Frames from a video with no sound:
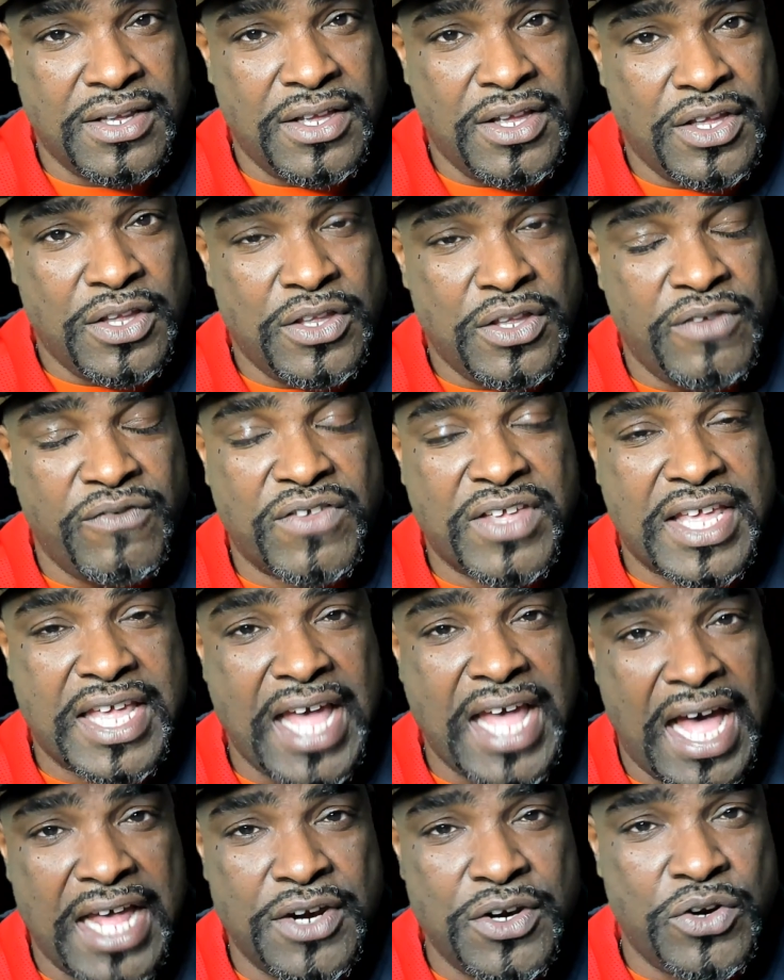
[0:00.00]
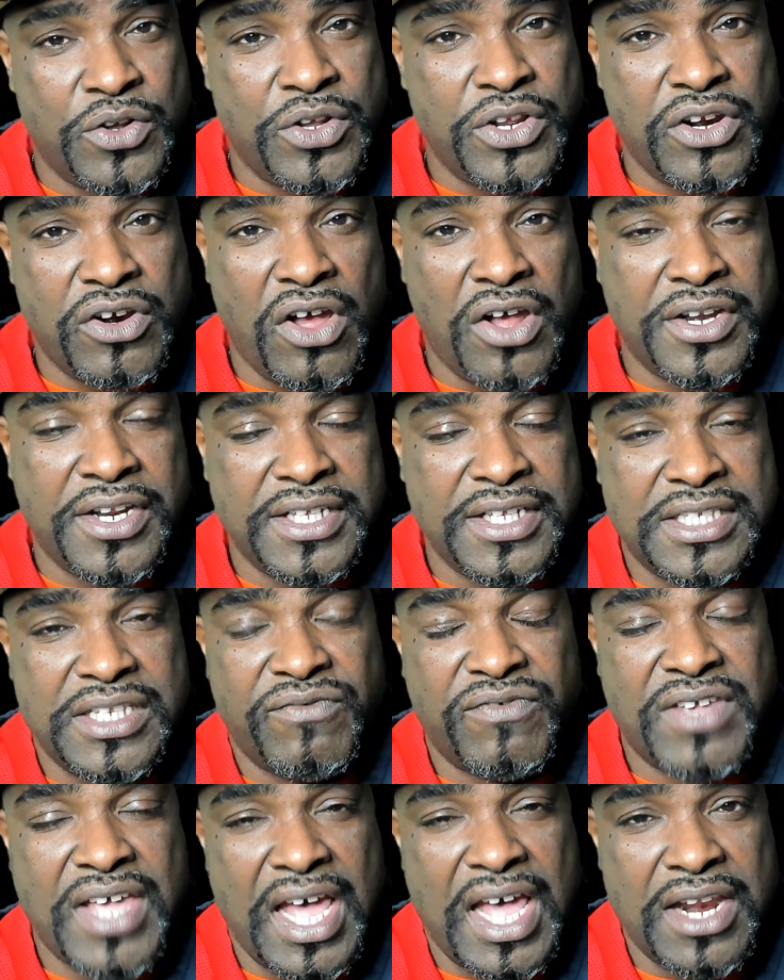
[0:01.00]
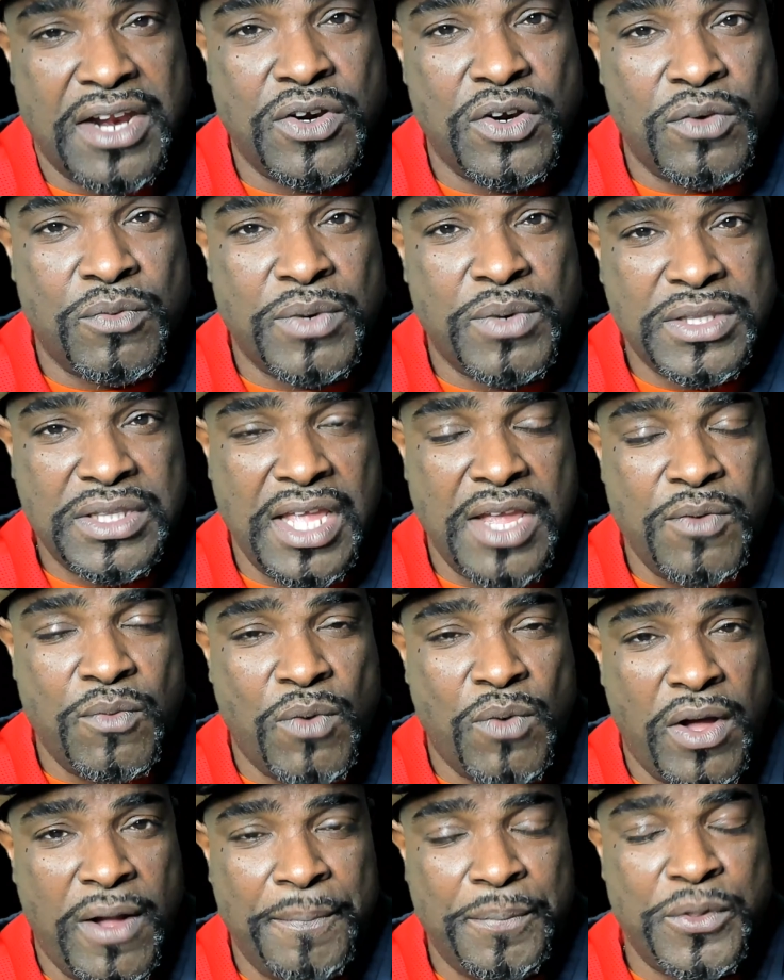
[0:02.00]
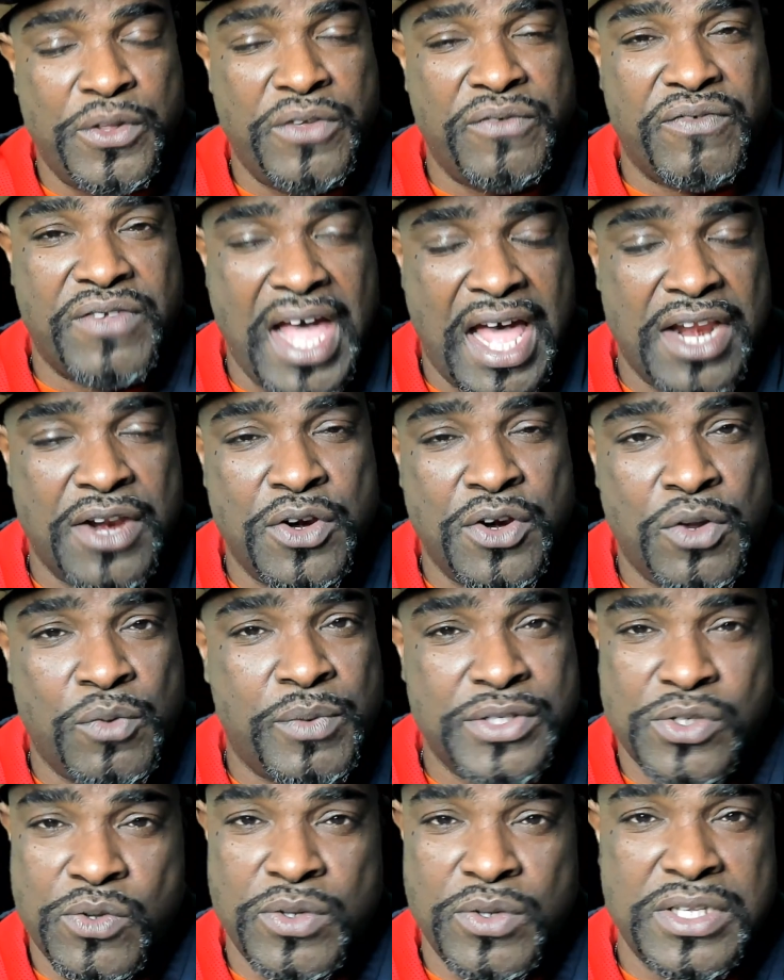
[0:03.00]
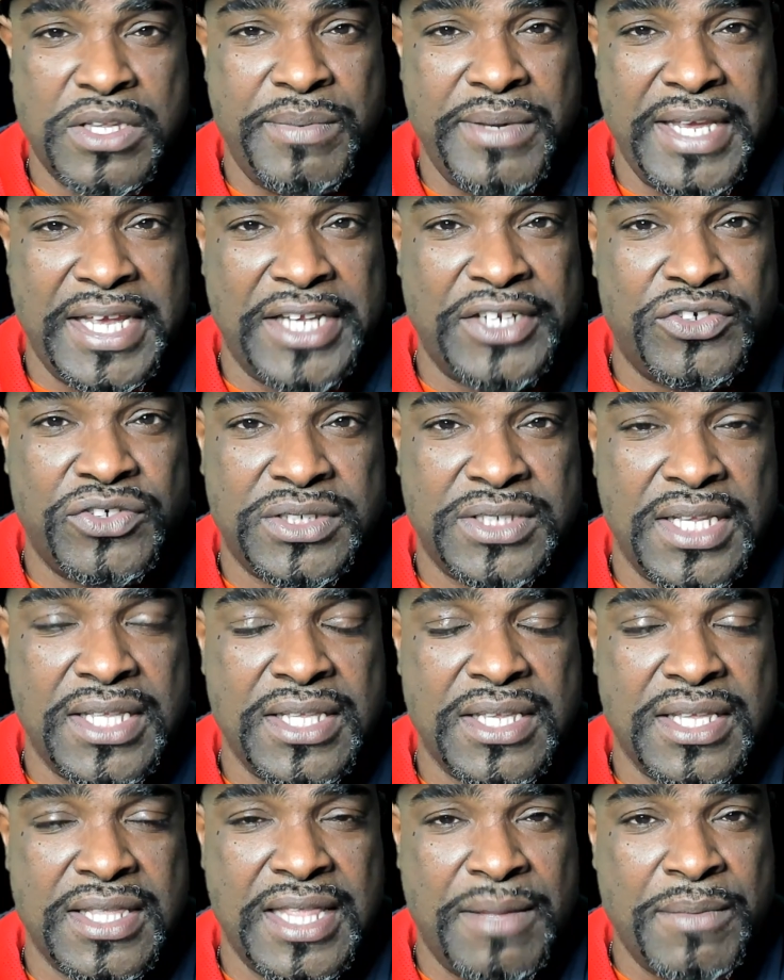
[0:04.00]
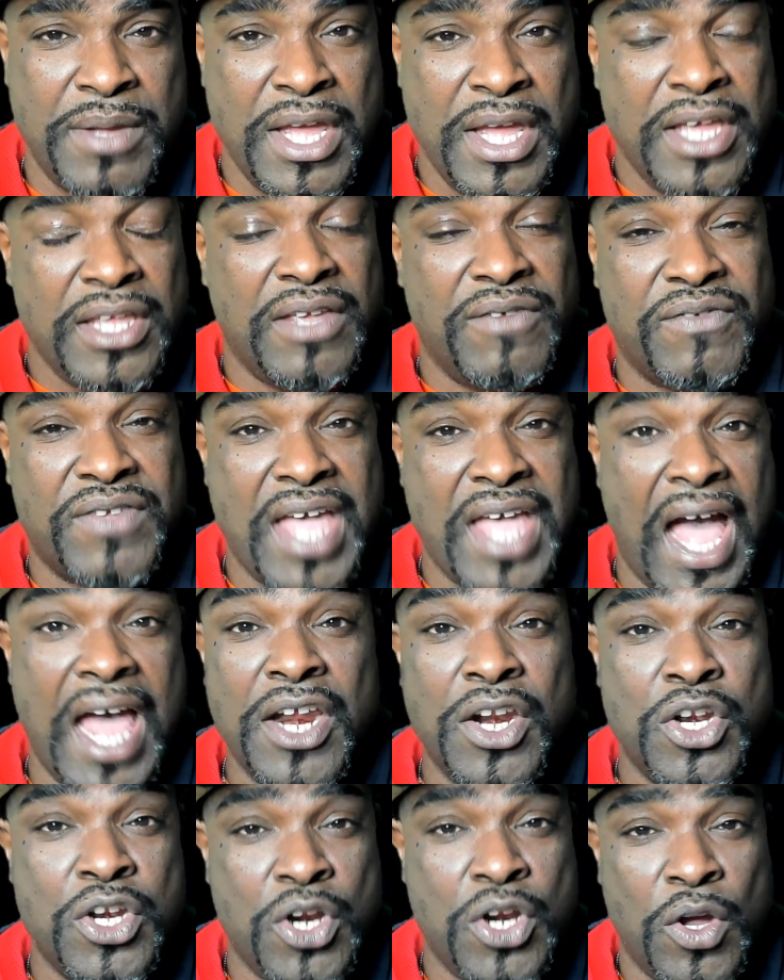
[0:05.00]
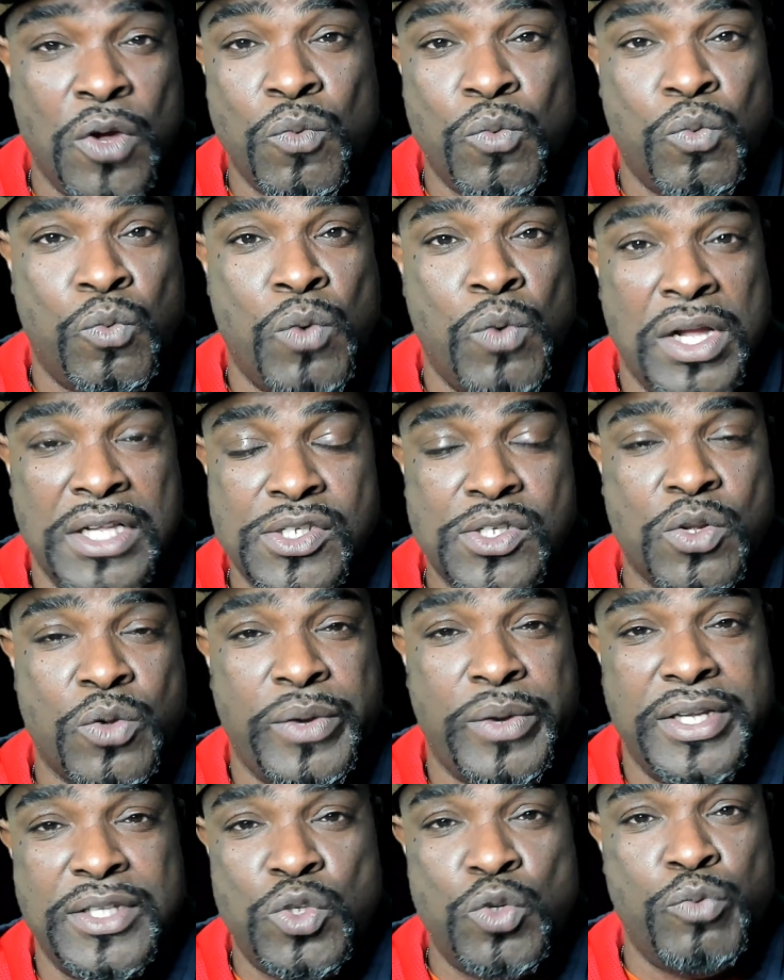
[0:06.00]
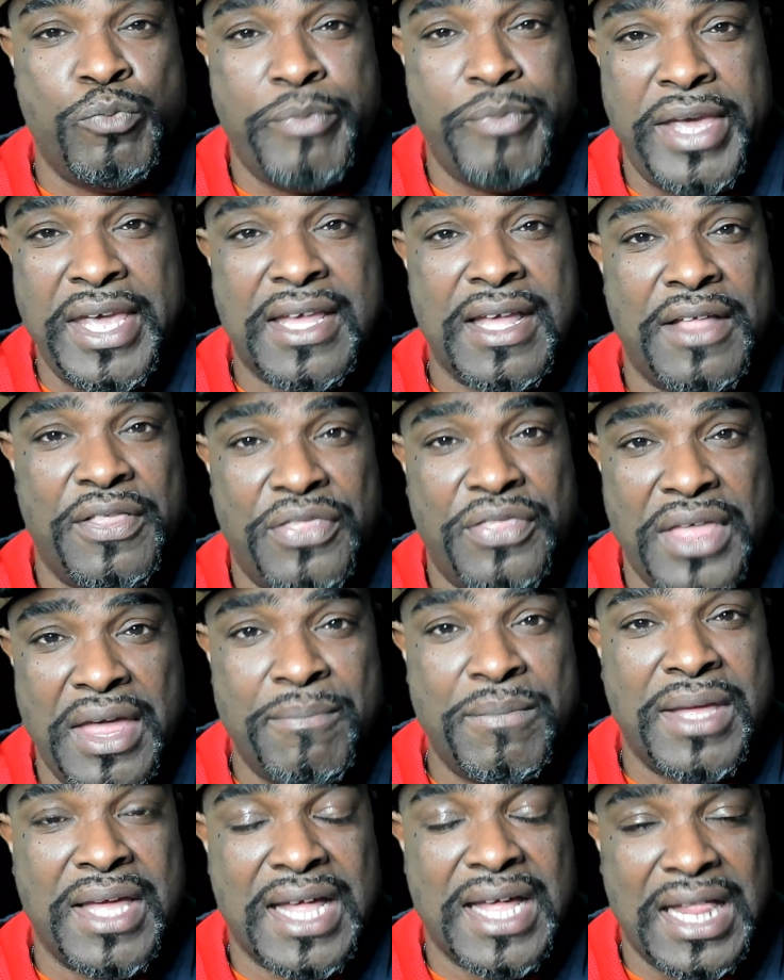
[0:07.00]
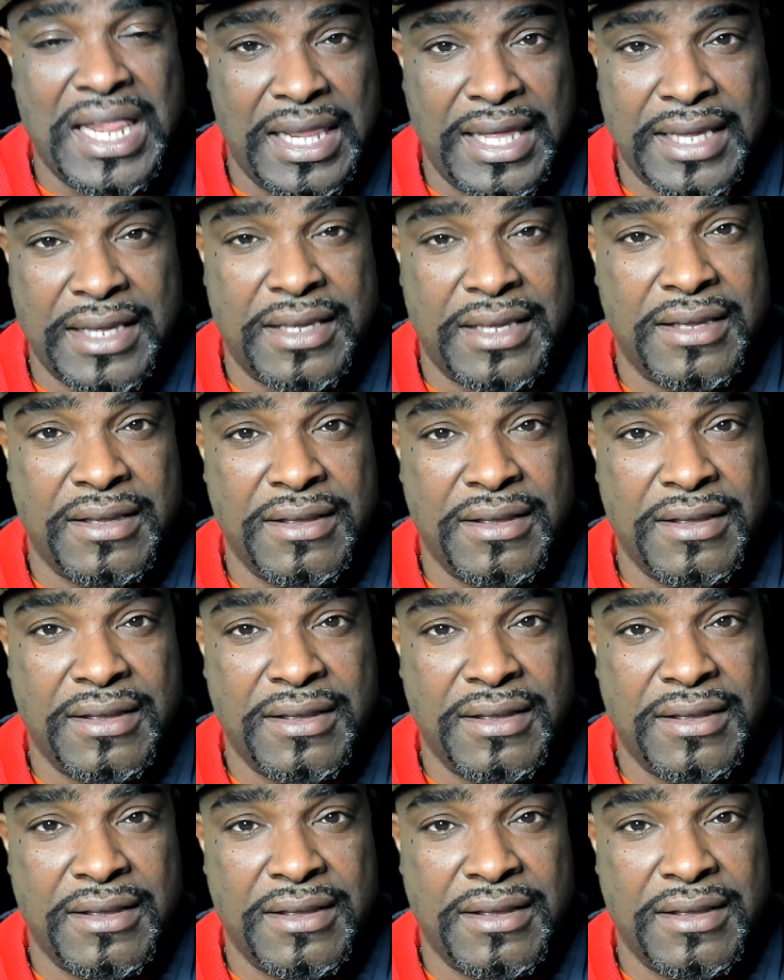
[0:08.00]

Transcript: You've got to know your audience. You've got to know what they want. You've got to know what's going to be interesting to them. You've got to know what's going to make them click.